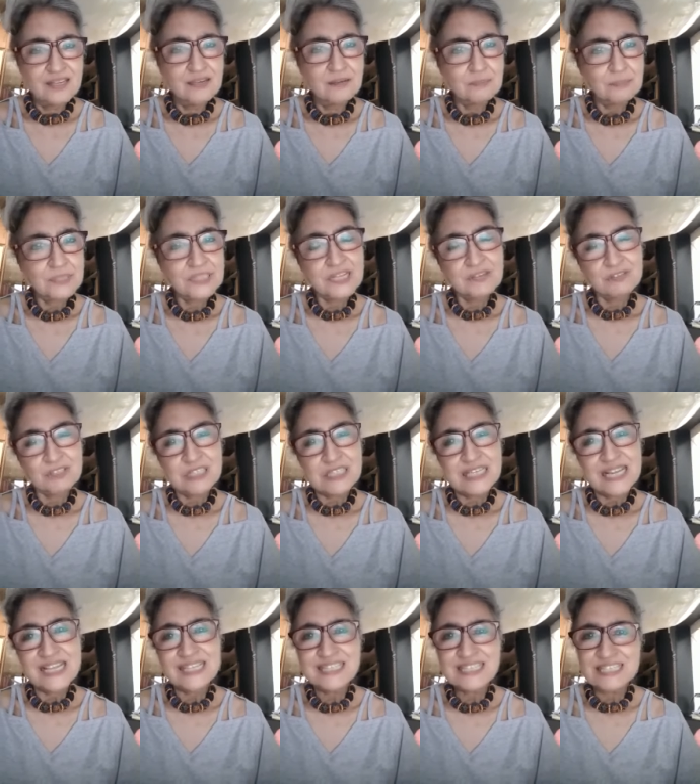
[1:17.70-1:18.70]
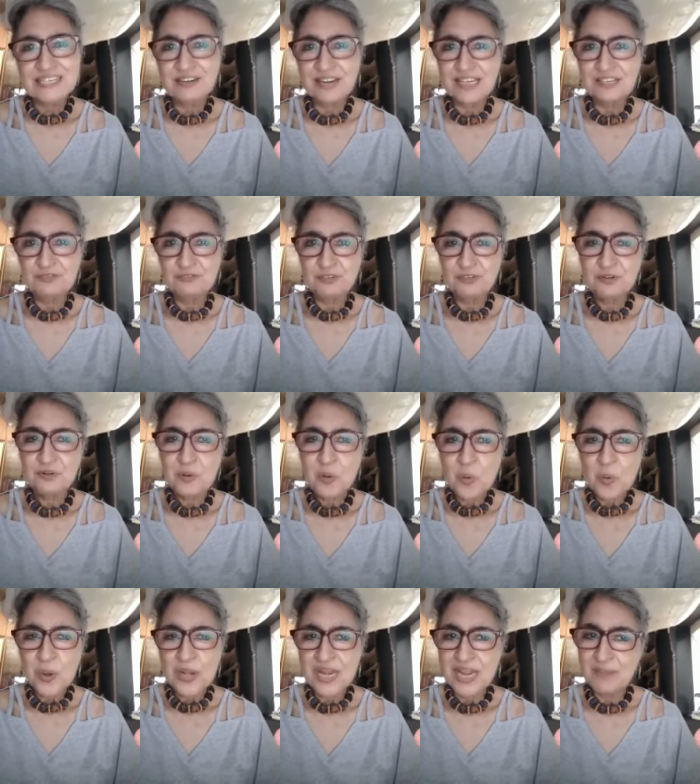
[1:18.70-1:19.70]
But he was less grateful
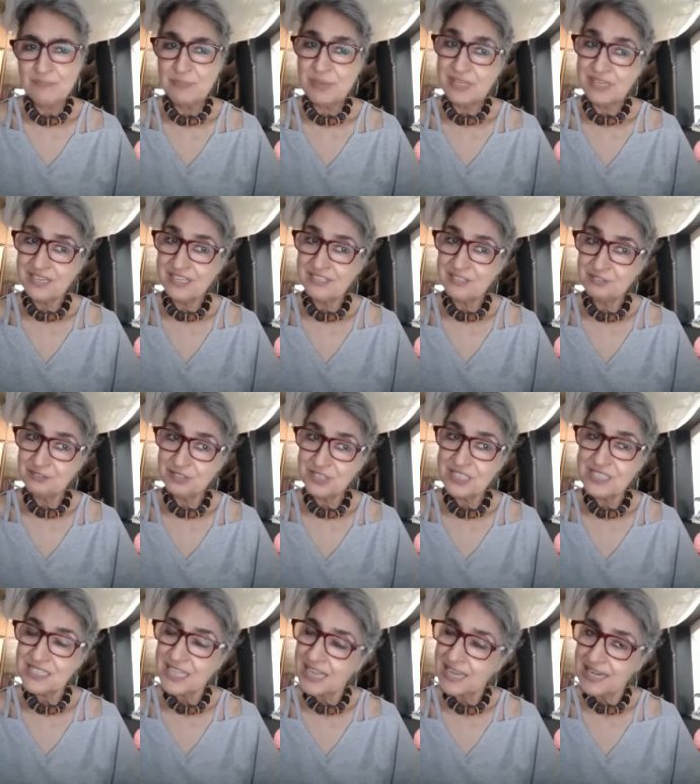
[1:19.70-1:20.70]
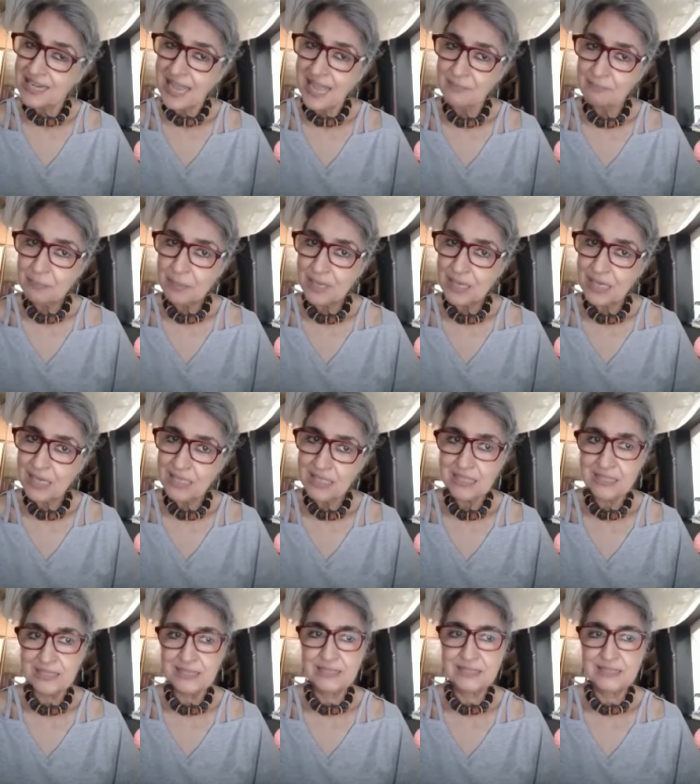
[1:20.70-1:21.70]
when he bit into the second apple,
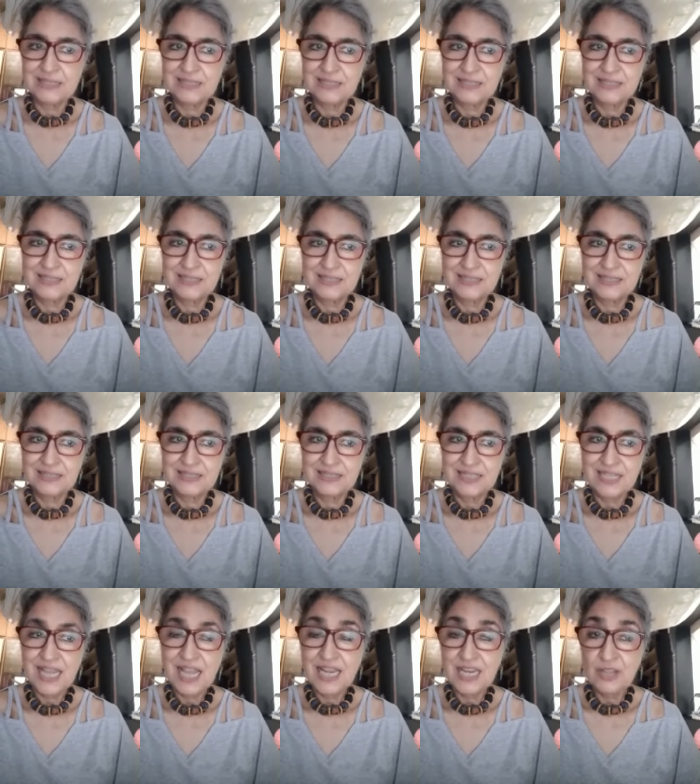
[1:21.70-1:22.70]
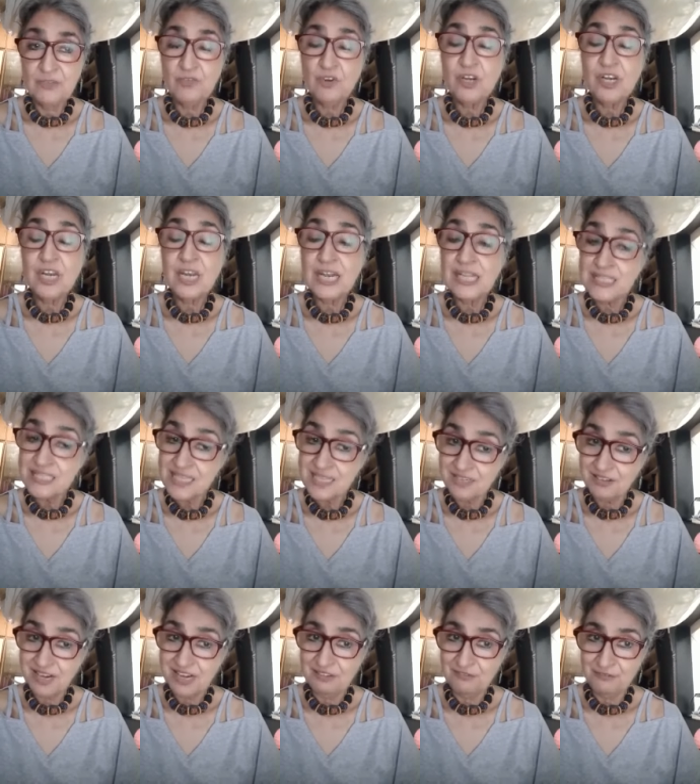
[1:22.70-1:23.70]
and even lesser
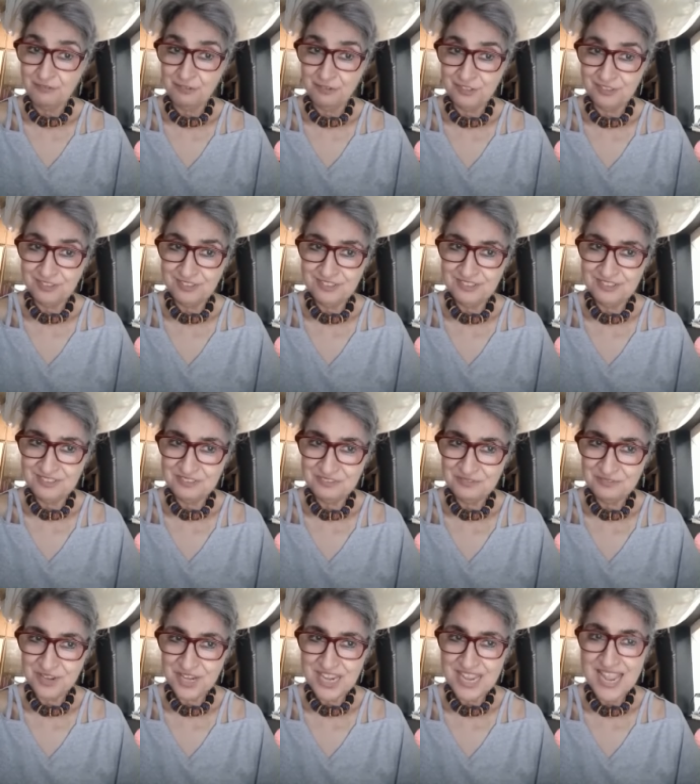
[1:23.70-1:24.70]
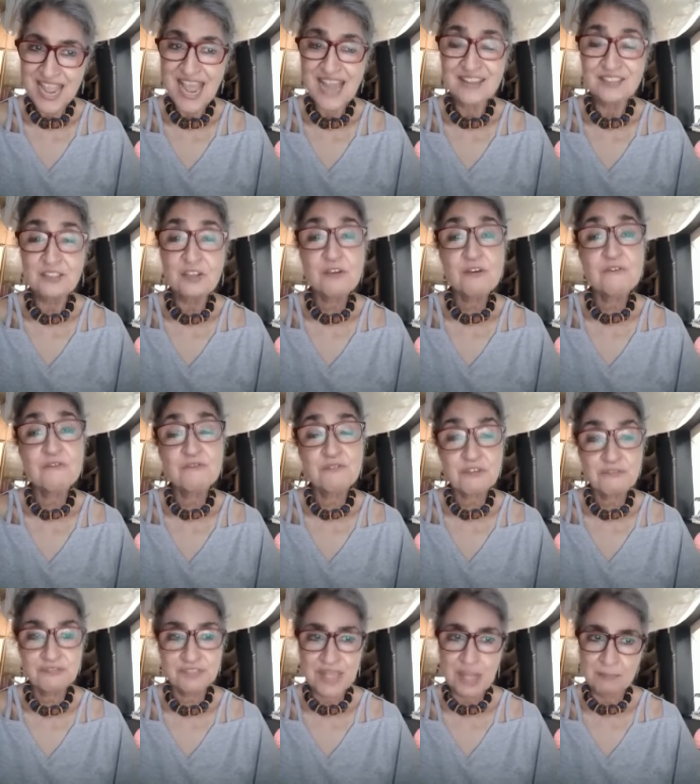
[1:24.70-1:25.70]
grateful when he had the
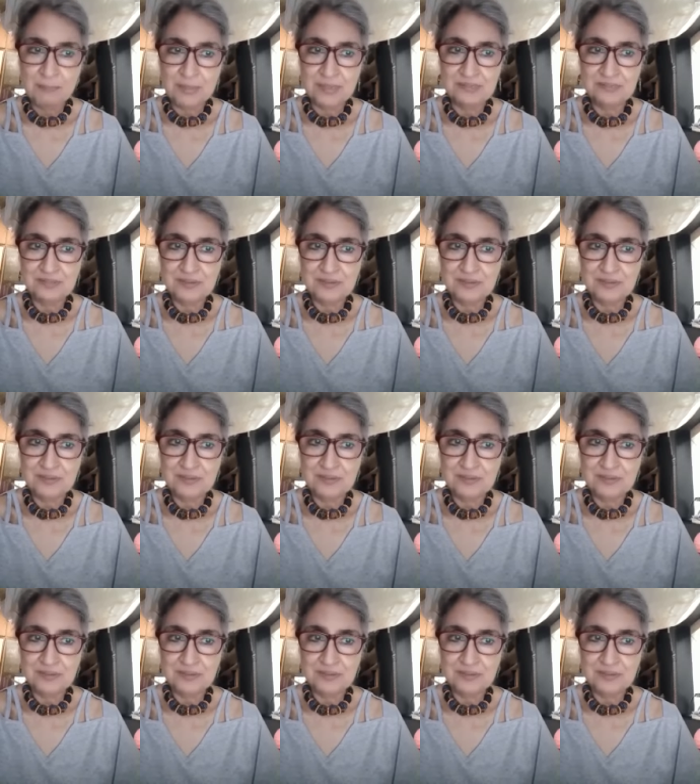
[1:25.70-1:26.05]
fifth apple.